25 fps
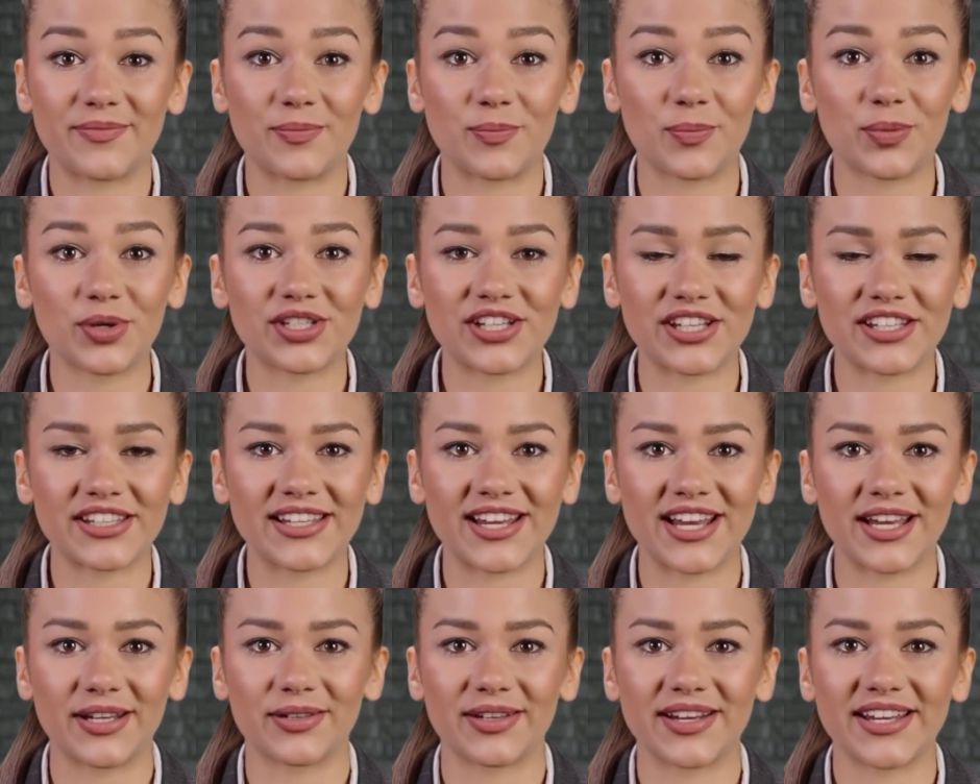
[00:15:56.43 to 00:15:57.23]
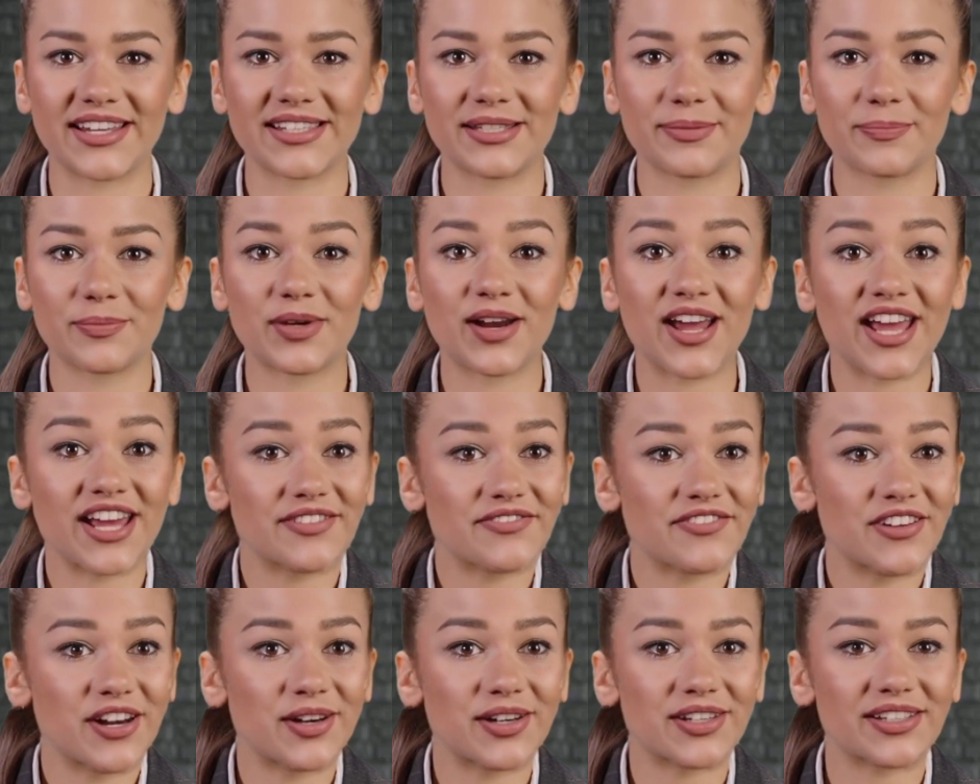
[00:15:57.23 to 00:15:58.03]
which is known as implied
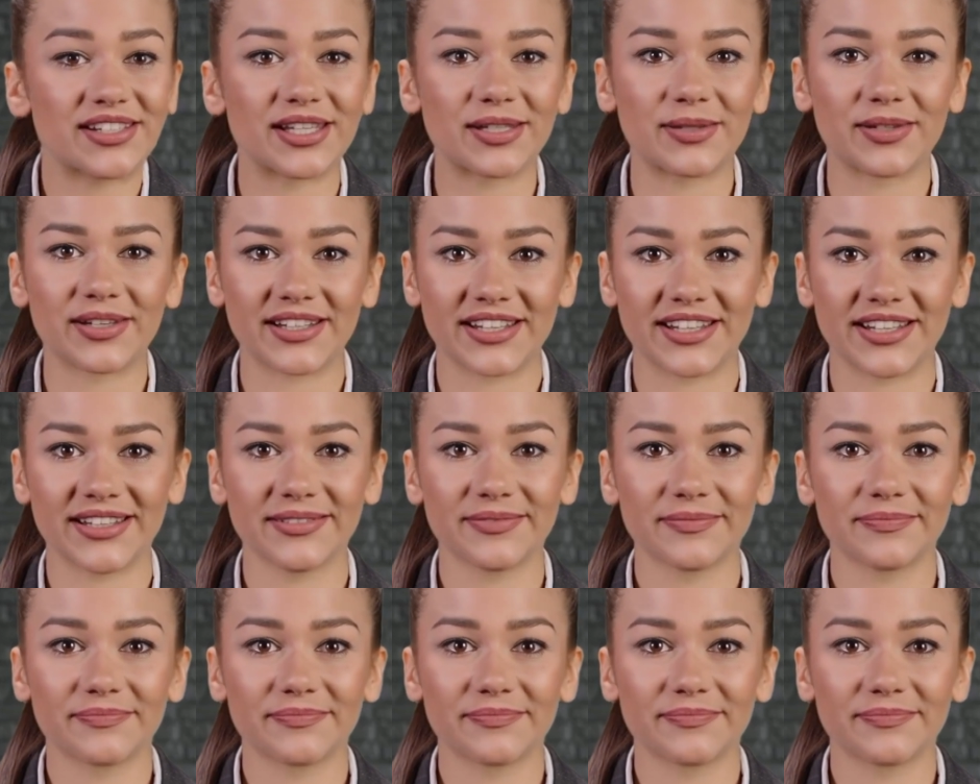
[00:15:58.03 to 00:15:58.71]
volatility.